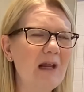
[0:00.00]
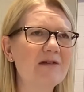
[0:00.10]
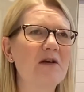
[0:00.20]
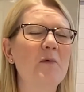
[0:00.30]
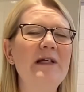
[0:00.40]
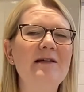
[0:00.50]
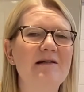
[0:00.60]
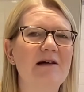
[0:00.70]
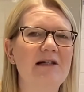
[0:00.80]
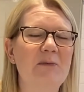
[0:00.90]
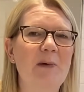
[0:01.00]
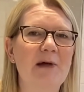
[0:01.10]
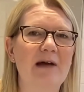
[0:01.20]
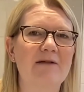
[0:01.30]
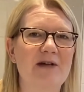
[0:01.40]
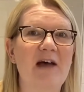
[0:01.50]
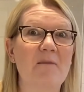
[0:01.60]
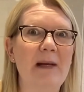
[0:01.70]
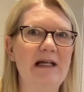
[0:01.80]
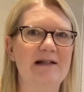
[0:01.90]
So we decided we were going to have
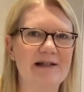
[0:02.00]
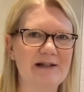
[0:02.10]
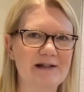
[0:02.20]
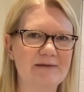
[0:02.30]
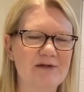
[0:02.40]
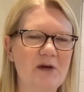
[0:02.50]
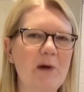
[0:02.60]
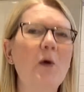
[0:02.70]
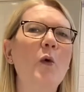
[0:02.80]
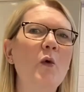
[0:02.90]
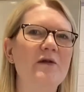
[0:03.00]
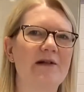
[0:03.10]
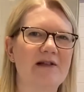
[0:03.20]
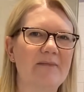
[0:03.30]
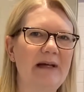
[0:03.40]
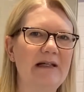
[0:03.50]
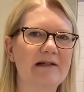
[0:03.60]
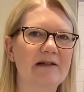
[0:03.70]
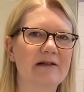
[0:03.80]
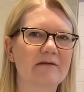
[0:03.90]
pizzas. So we ordered some
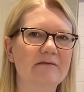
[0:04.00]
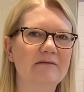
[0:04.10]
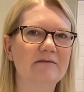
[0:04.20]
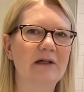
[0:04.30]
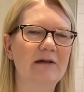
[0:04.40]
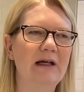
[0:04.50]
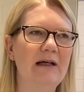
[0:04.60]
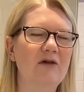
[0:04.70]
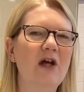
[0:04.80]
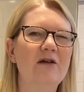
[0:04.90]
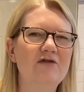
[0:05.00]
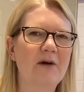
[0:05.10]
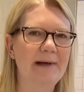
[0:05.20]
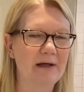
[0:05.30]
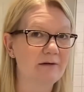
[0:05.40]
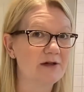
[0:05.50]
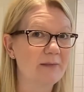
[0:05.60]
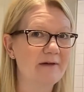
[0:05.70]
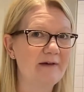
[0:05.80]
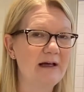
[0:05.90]
pizzas. Okay, Domino's are
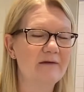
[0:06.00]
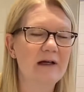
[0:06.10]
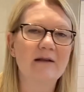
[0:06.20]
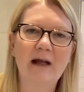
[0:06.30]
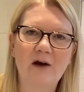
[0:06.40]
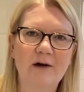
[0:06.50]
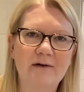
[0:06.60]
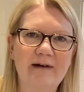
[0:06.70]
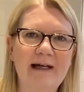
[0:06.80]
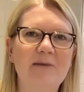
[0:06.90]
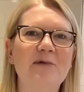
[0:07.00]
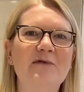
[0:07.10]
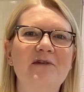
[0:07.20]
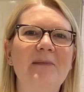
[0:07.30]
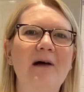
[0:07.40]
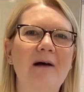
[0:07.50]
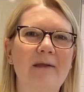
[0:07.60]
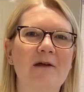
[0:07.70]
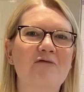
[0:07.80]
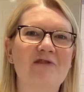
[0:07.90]
my favourite. They are available from
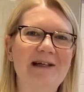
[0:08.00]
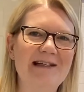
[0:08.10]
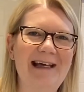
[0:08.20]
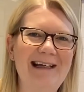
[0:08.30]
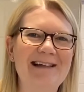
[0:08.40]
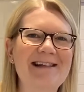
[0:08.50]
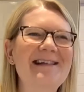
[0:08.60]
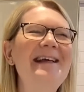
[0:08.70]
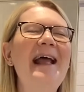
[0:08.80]
other retailers.